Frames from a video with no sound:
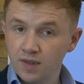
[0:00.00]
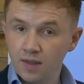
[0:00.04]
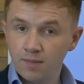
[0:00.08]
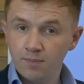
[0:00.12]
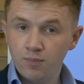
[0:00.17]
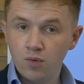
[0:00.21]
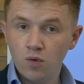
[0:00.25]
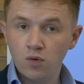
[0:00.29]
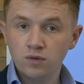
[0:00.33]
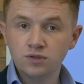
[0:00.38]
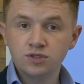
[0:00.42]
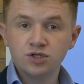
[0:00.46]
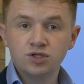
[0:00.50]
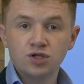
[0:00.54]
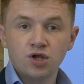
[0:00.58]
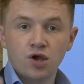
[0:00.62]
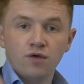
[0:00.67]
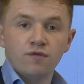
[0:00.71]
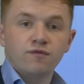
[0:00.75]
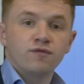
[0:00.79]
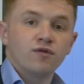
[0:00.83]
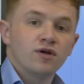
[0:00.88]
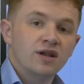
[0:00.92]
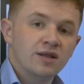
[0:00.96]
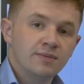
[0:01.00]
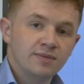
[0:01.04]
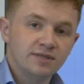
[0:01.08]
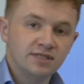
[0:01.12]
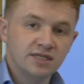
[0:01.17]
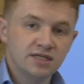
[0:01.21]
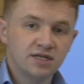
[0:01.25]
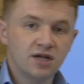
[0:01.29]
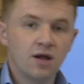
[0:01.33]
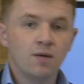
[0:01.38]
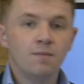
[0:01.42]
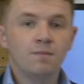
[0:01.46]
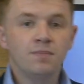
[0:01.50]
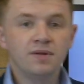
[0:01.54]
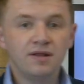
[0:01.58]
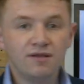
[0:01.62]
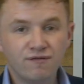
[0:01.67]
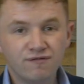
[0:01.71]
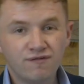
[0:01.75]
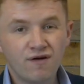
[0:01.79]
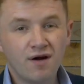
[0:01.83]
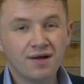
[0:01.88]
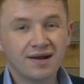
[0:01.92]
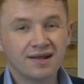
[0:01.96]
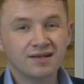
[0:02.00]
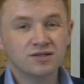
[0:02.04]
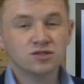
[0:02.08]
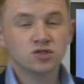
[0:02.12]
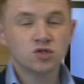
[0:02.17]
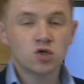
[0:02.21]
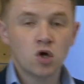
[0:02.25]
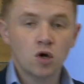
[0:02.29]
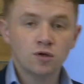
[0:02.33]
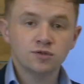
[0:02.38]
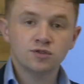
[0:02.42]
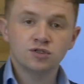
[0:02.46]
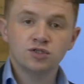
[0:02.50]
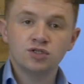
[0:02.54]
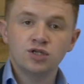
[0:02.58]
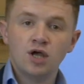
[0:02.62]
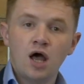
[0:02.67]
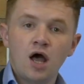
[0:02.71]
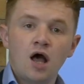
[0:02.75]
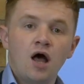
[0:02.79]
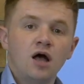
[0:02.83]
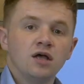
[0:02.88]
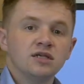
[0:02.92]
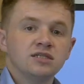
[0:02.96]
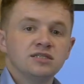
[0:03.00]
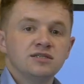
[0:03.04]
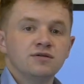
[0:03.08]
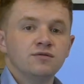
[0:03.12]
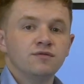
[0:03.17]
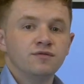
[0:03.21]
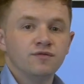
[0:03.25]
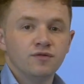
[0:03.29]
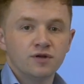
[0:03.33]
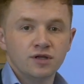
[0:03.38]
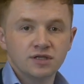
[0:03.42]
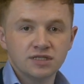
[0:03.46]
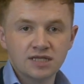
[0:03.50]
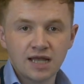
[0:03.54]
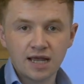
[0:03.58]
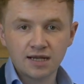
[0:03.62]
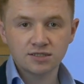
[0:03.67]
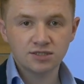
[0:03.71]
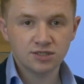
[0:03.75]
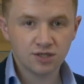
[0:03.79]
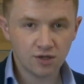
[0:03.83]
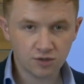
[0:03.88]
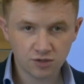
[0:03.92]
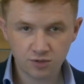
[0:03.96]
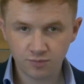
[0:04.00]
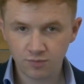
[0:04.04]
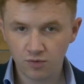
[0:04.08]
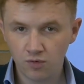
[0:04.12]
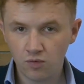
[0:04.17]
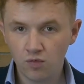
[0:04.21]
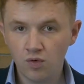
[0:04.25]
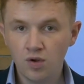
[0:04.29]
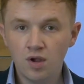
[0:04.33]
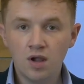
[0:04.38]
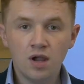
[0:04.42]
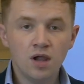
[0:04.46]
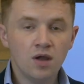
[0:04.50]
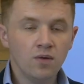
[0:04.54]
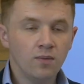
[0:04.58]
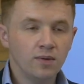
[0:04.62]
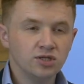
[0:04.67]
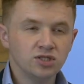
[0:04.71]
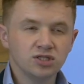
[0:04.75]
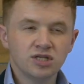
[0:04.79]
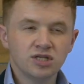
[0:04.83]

Important to note, for a limited company, finance costs are still fully tax deductible, which is